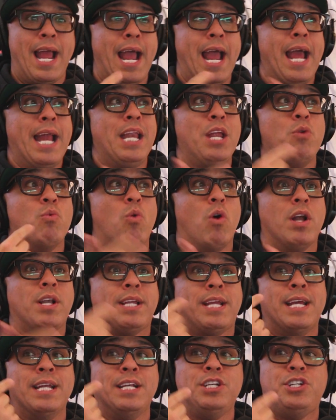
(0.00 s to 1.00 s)
and
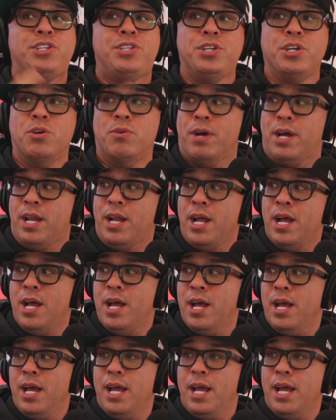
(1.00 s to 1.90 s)
anyone can do it.